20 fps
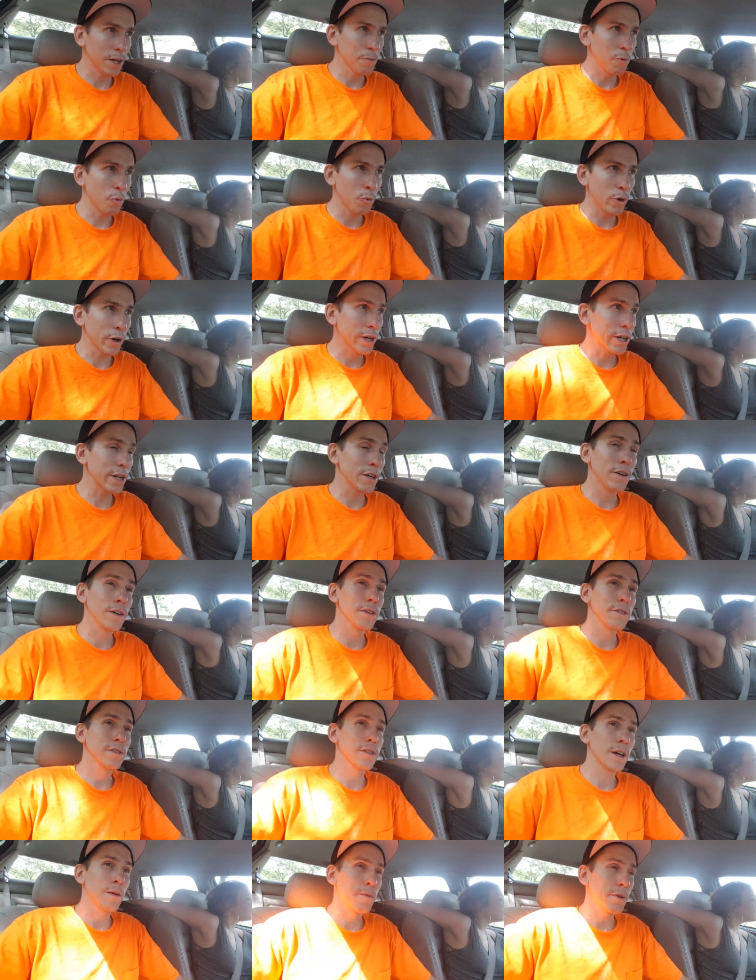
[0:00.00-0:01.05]
I've been working all
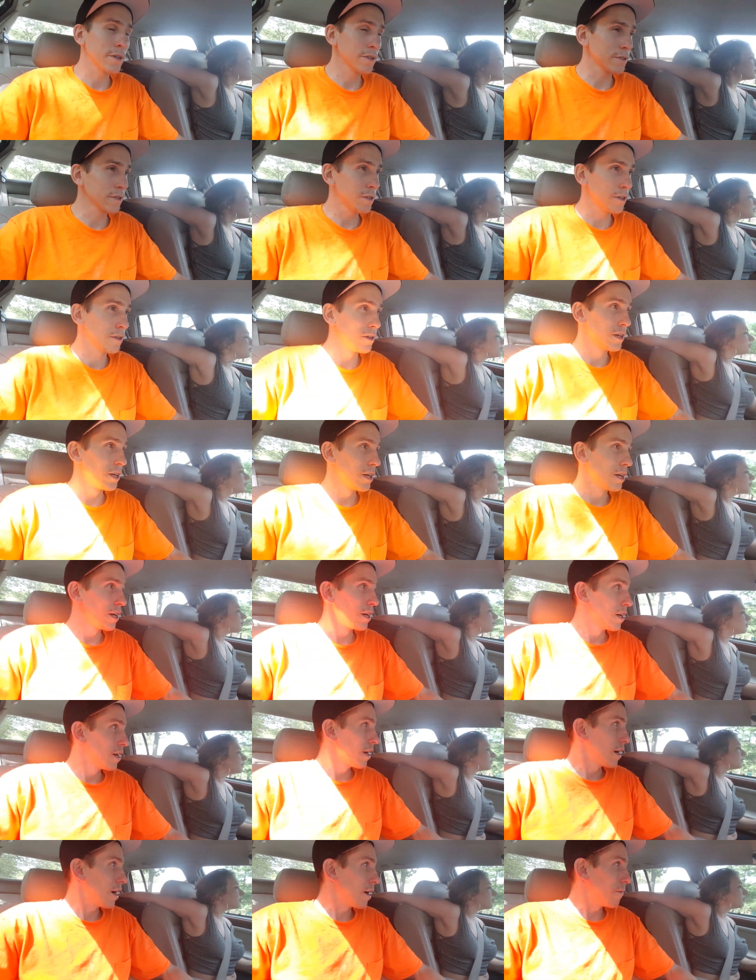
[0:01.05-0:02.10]
summer, so
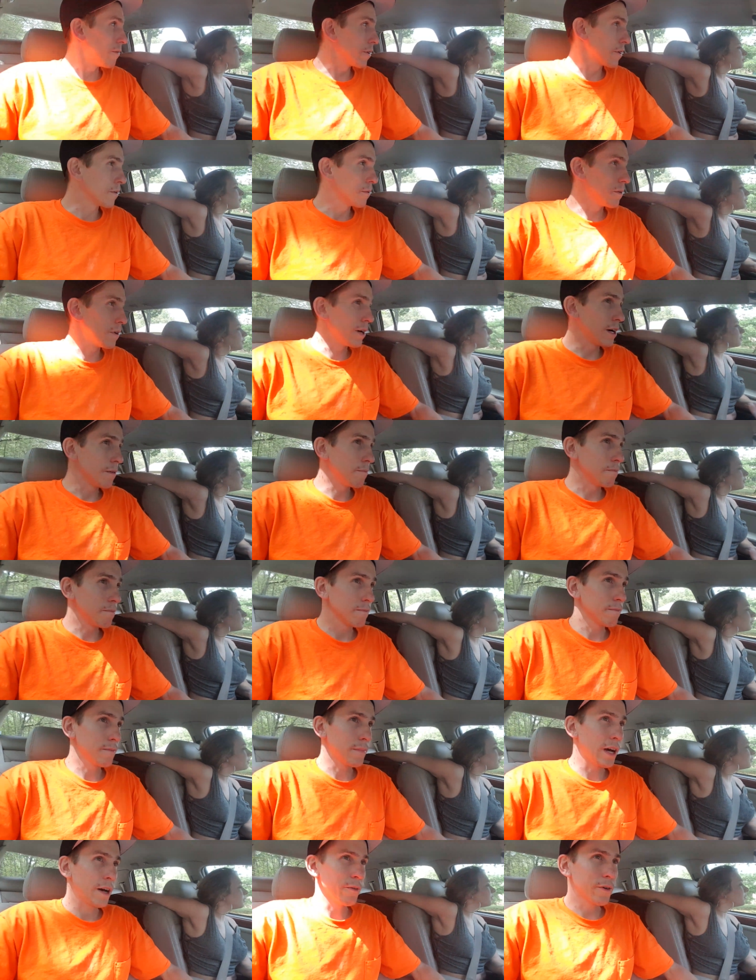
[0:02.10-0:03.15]
I want
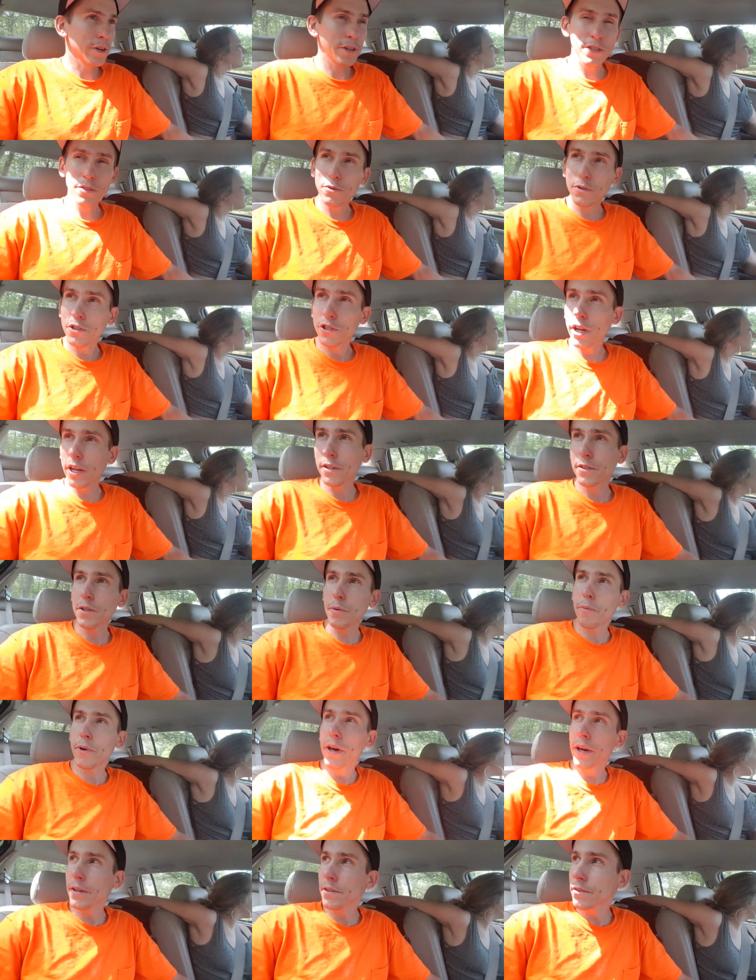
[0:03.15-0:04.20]
to do a change of
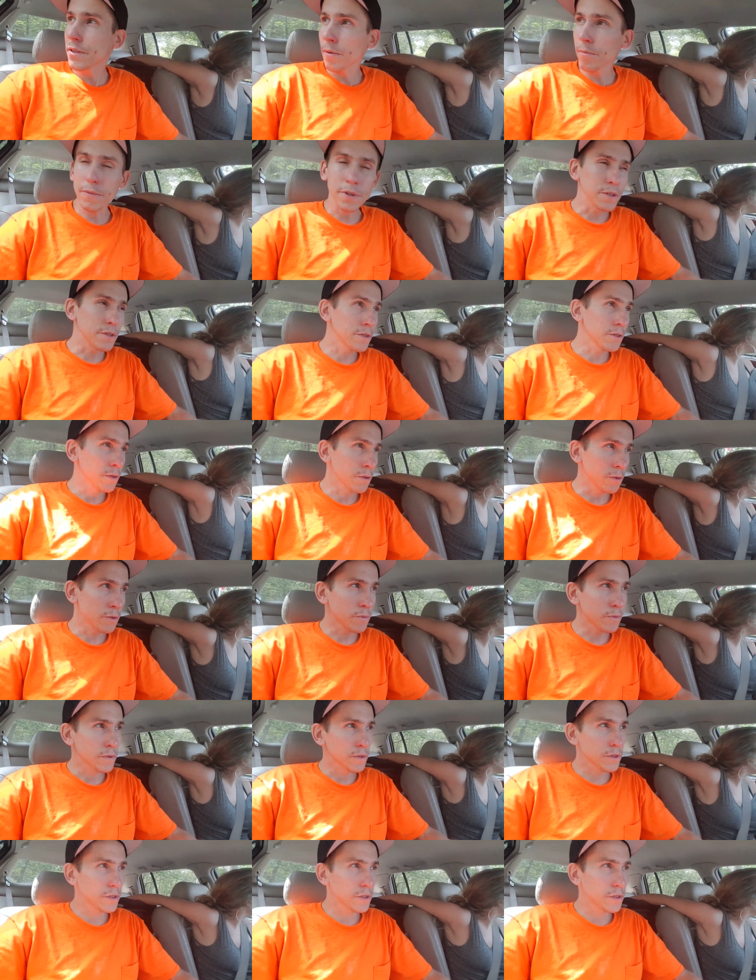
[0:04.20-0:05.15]
pace, something soon.